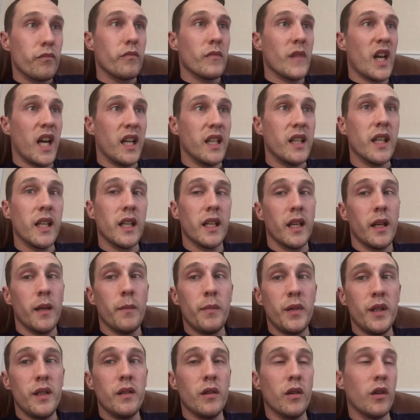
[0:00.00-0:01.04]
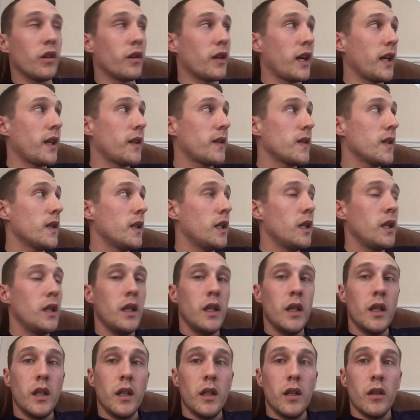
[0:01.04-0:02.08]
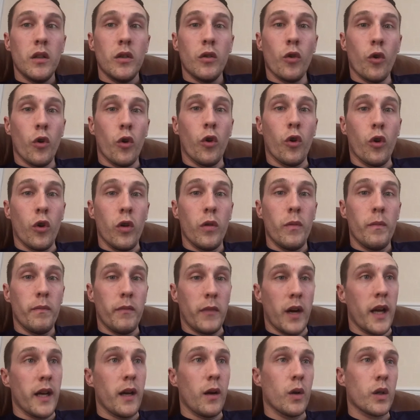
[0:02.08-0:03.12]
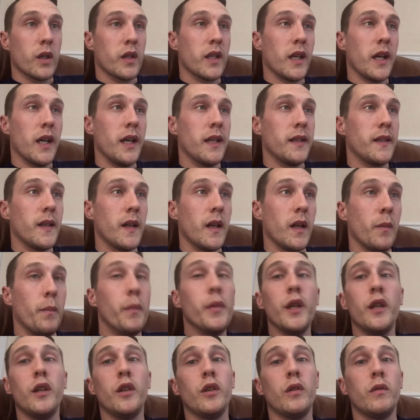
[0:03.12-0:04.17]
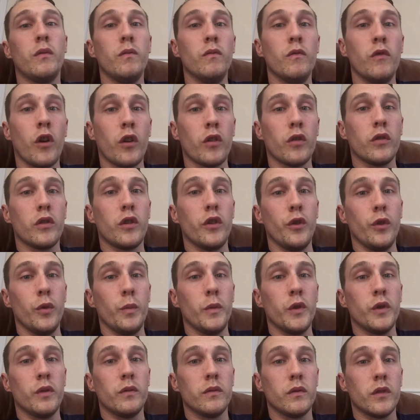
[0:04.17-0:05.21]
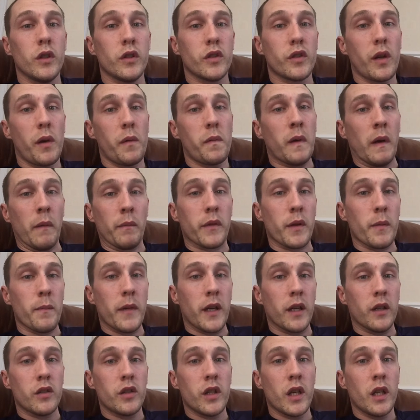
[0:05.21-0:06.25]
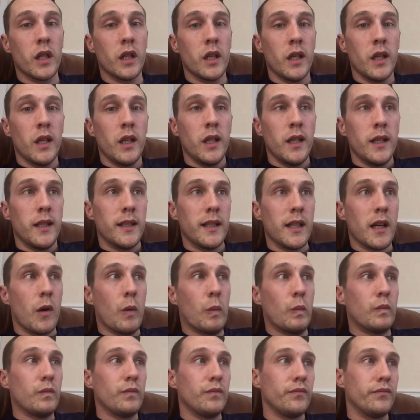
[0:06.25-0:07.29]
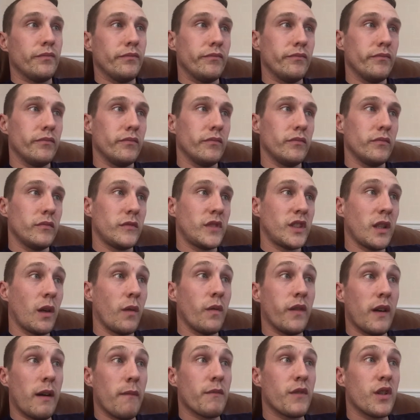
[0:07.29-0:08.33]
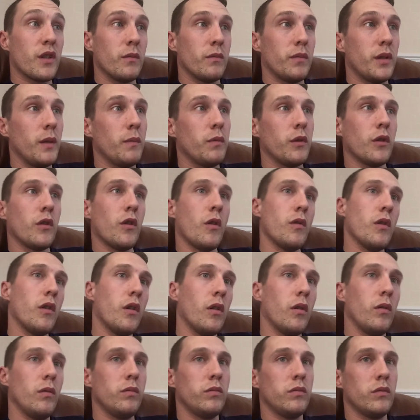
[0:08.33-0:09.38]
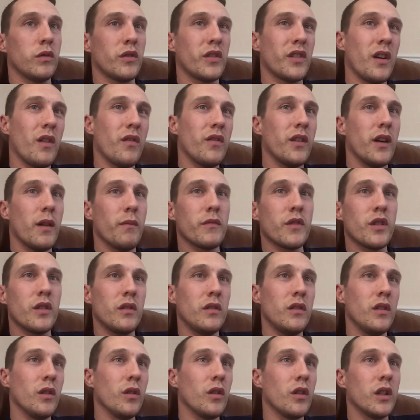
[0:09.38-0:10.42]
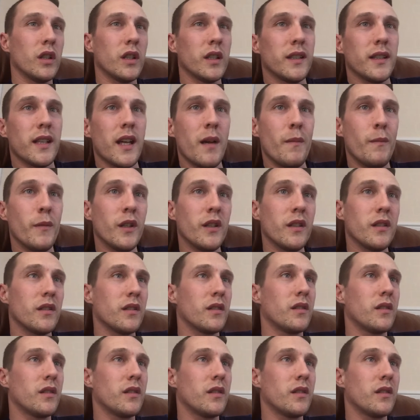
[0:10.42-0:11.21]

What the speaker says: I think he'd be alright. Or my outsider would be Ronald Koeman, the Southampton manager. Now, Southampton, people go, oh, well, Southampton, you're looking at them, and